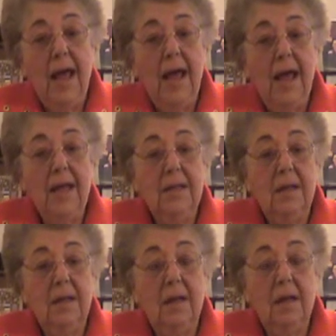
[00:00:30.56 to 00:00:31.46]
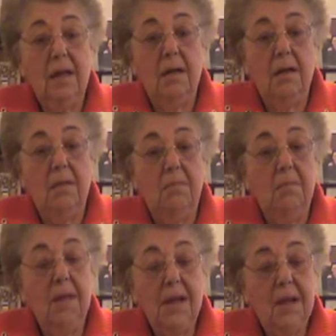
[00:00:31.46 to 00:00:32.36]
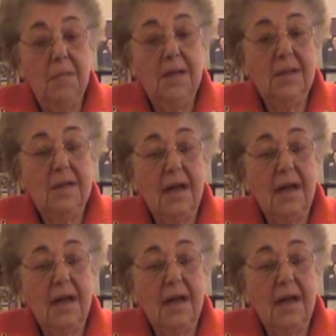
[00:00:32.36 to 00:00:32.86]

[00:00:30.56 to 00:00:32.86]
And many